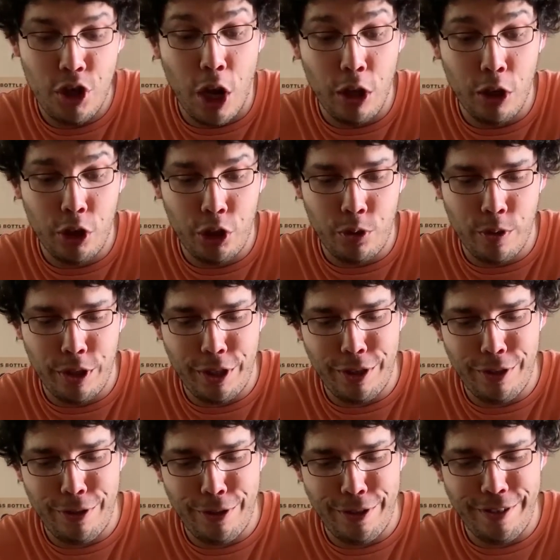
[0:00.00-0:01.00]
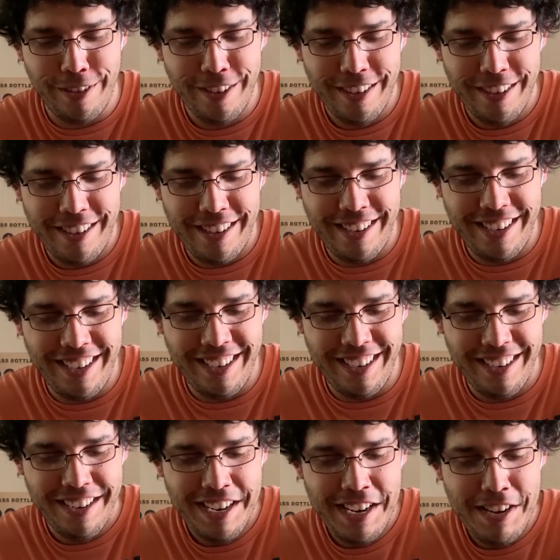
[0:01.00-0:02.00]
Dollar store scissors.
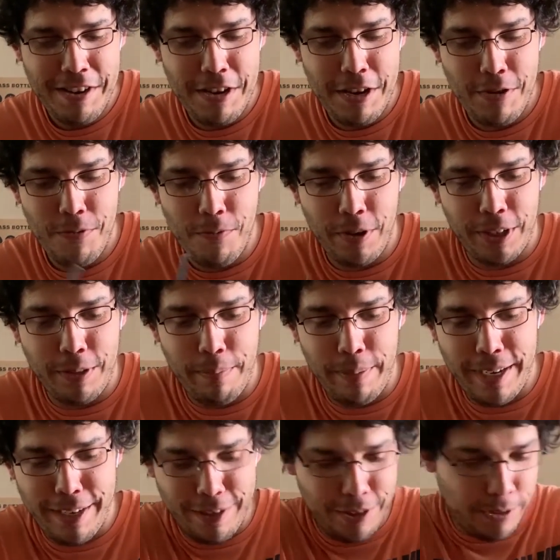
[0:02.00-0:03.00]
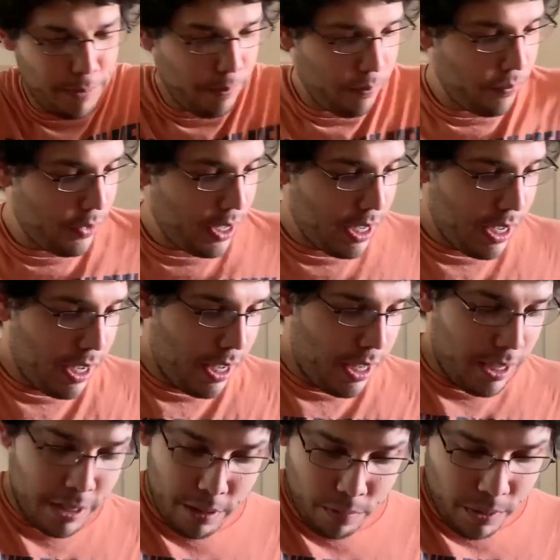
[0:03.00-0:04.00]
They don't work the best.
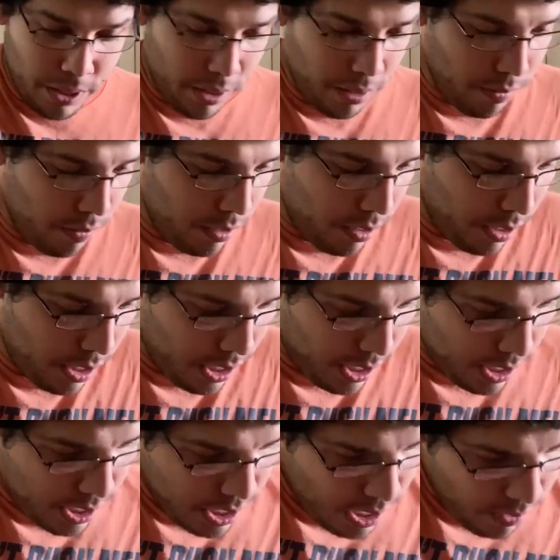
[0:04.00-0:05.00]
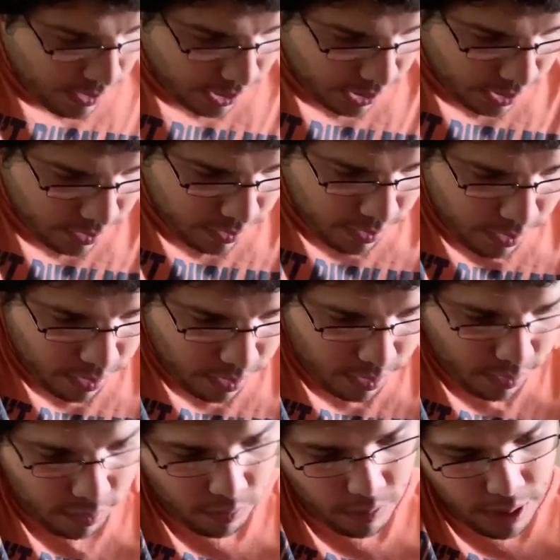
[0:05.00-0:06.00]
There we go. And now I can
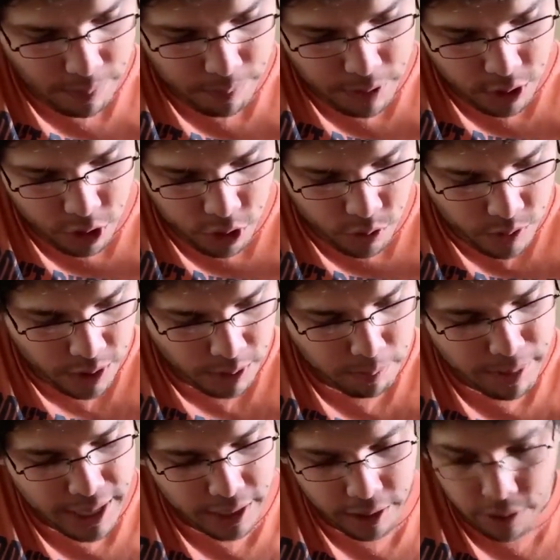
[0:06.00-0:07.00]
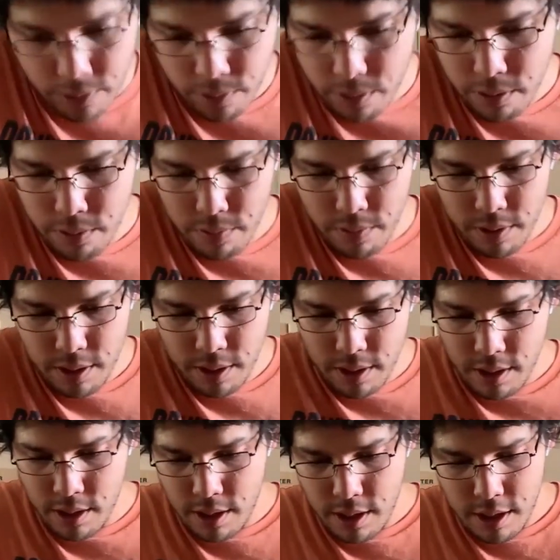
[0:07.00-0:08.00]
grab the string back through,
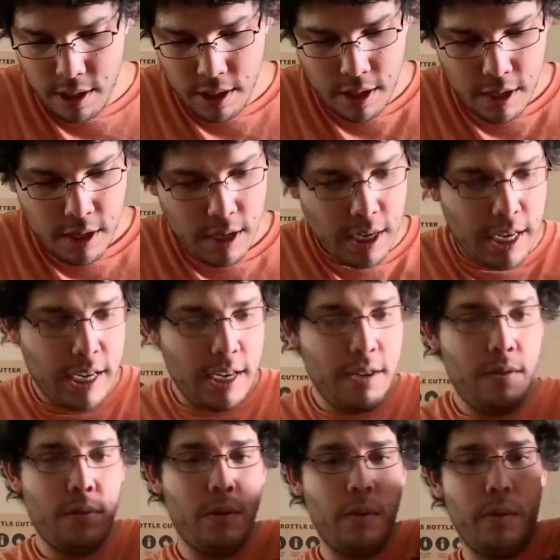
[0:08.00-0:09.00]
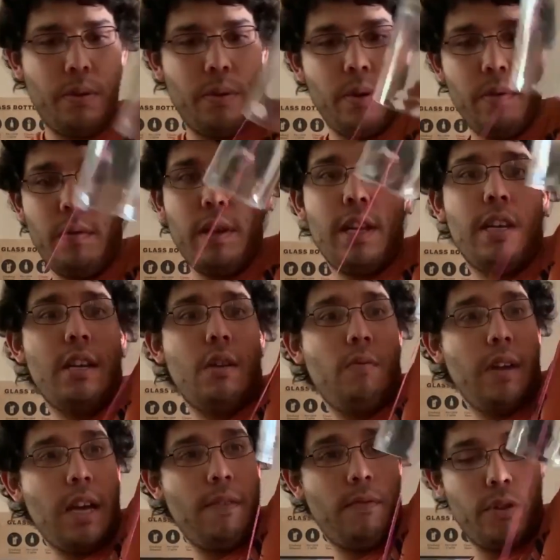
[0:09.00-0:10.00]
and it'll go through, and now
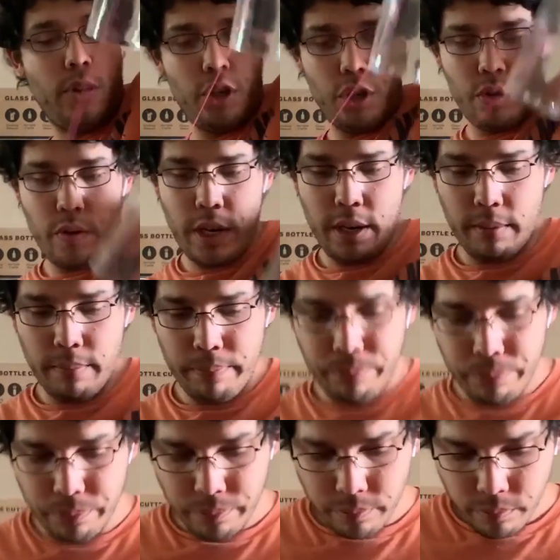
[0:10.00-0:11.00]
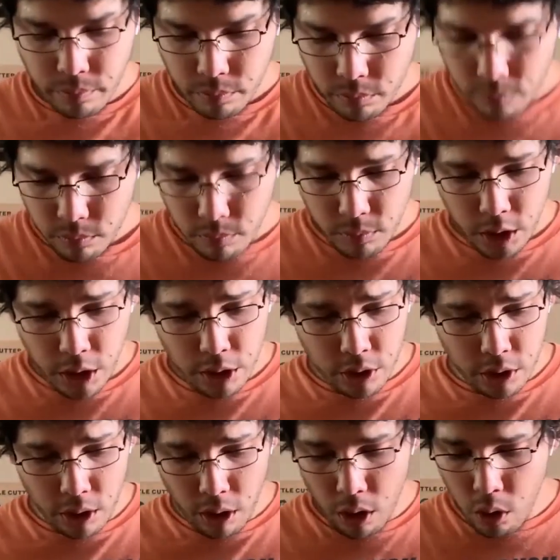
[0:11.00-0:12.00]
we have our string.
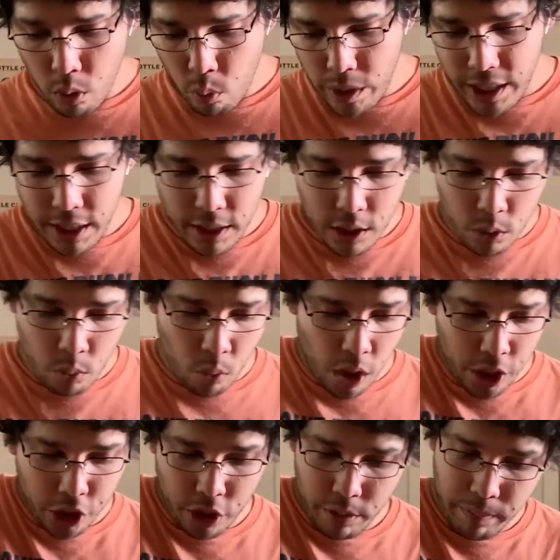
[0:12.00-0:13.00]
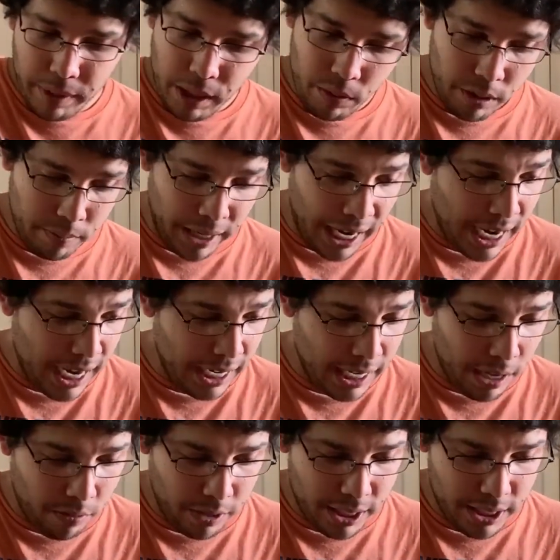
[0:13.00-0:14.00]
So we need this washer to be able to
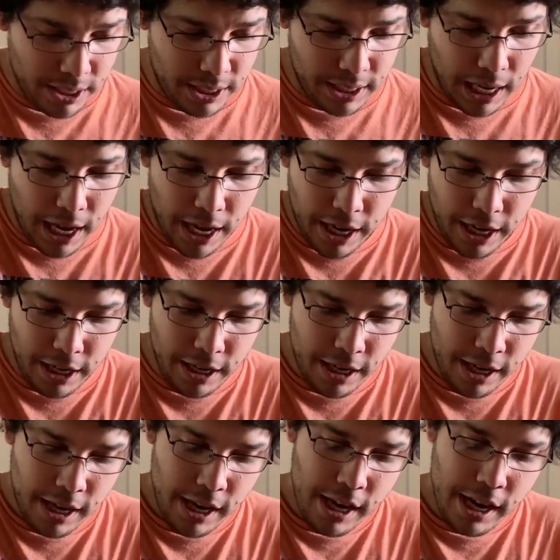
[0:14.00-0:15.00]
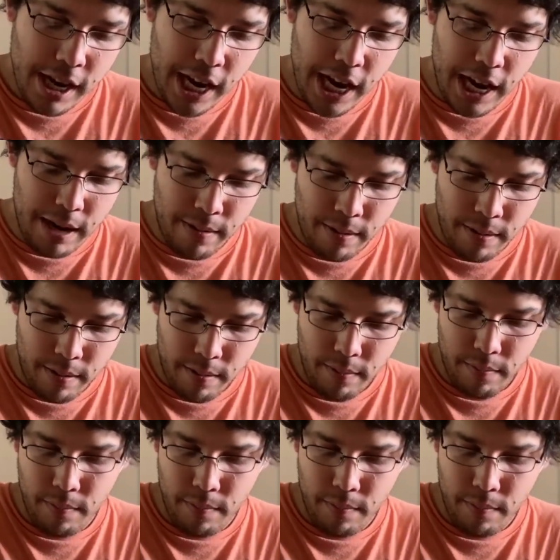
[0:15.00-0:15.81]
hang out inside and